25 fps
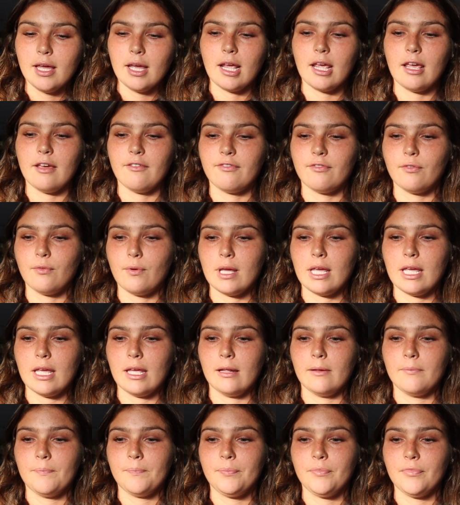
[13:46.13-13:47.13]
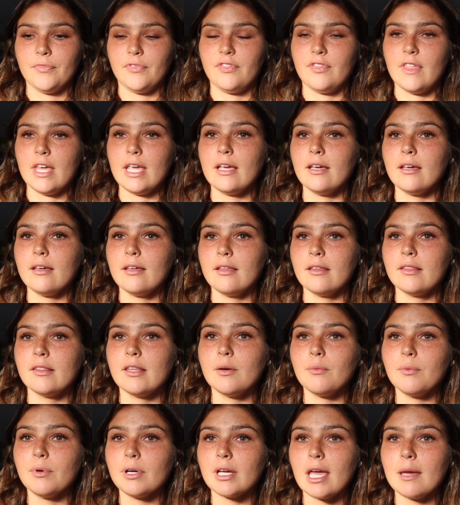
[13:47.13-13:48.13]
If we think
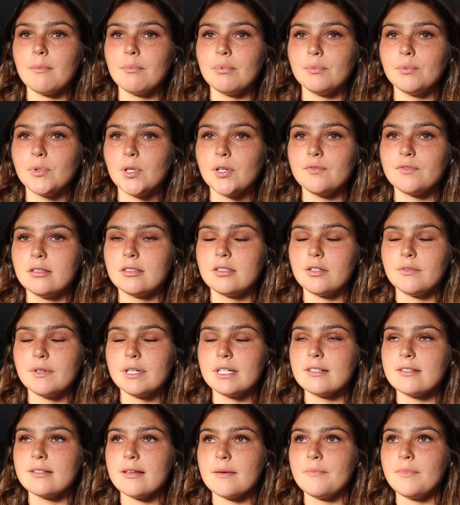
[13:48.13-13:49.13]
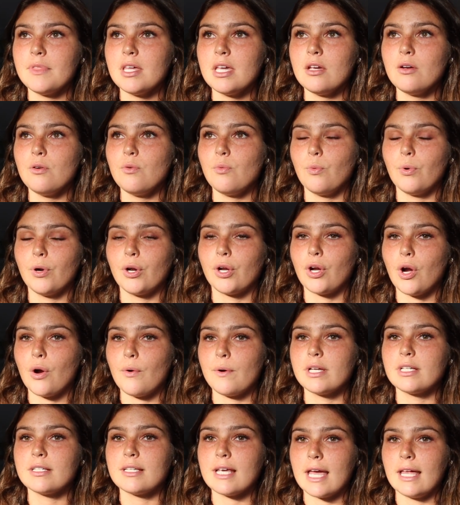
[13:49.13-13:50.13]
that we're capable of doing something, we're
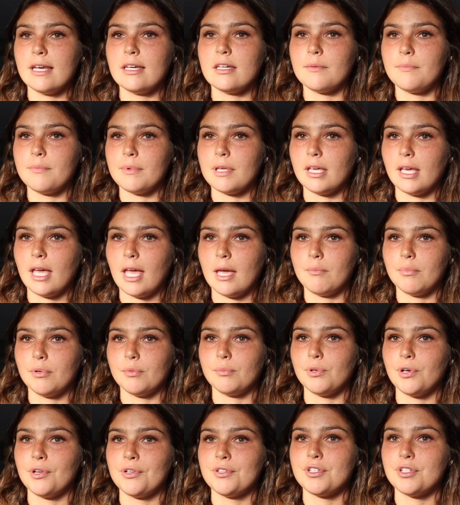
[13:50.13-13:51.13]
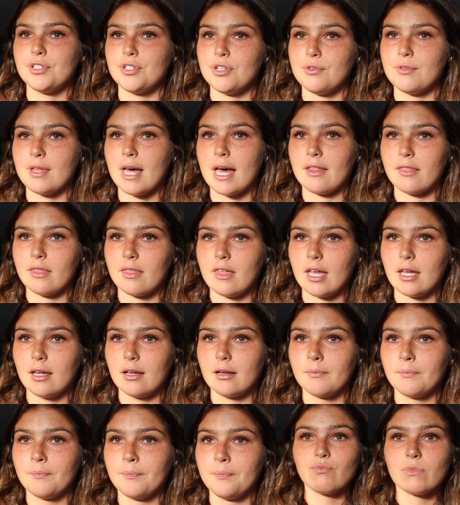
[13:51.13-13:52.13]
going to end up being capable to do that
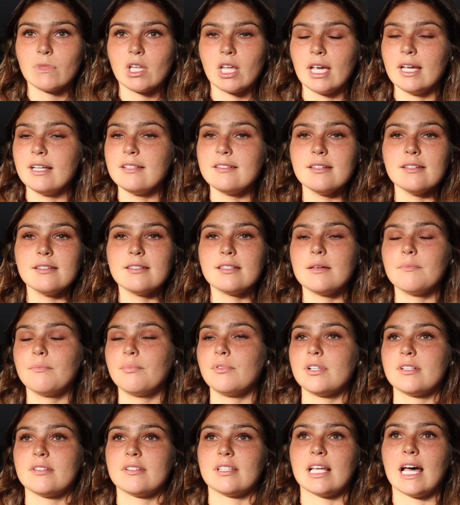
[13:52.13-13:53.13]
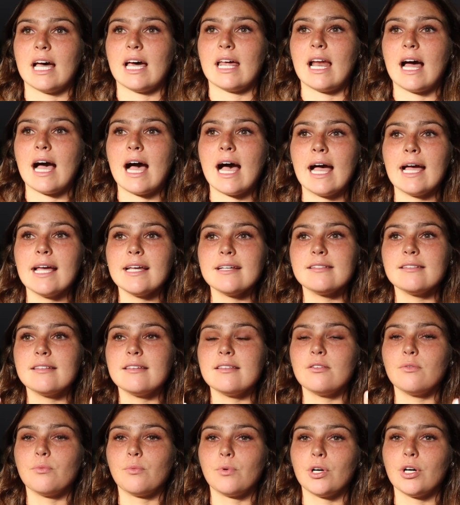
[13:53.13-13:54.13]
thing. It's as simple as that. I
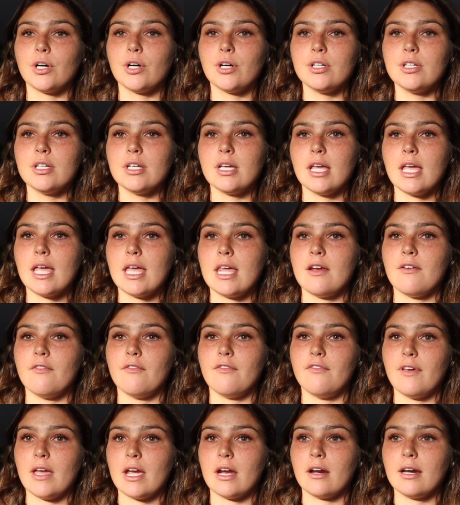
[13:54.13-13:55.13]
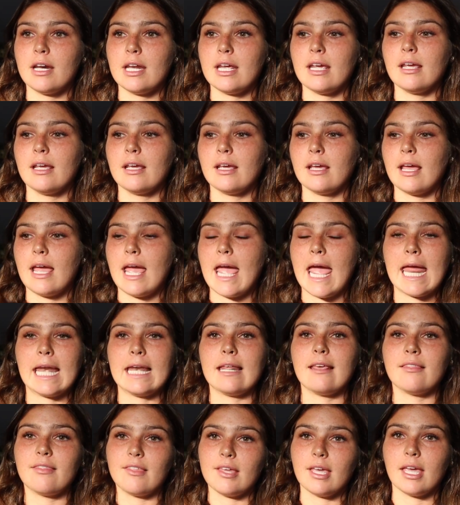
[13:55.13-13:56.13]
see the world in a very
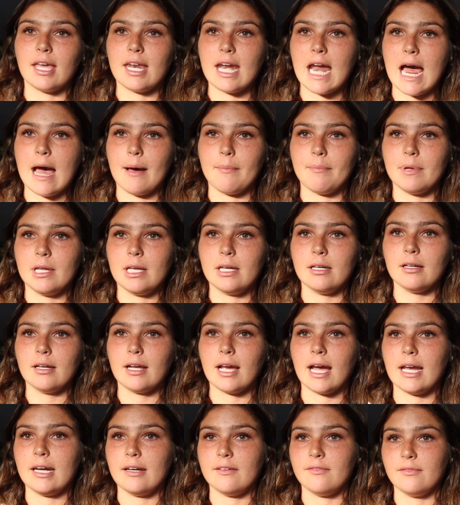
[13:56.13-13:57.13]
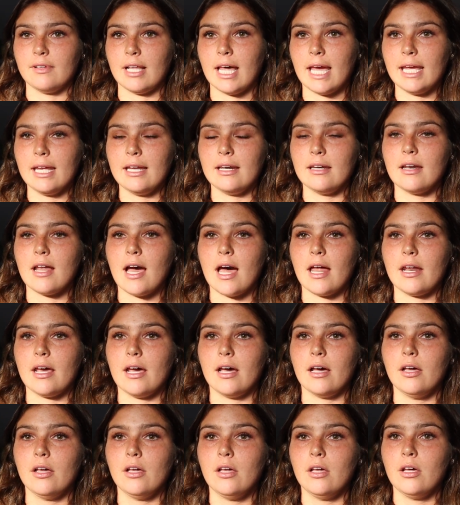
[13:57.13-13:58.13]
anything can happen kind of light, not
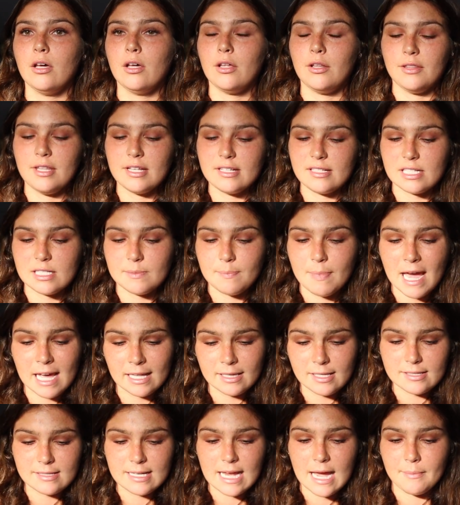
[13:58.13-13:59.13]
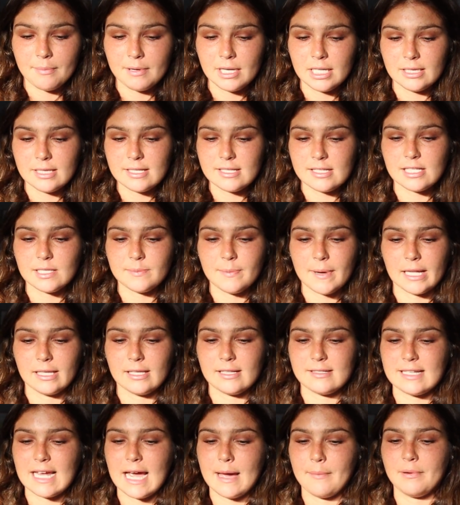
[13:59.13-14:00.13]
a this is bad that's happening, this is bad
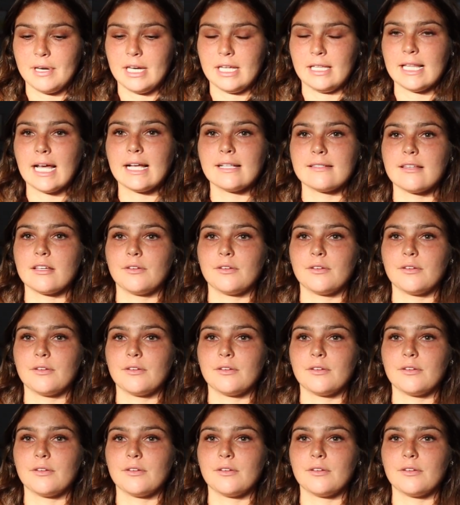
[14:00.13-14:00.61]
that's happening, that's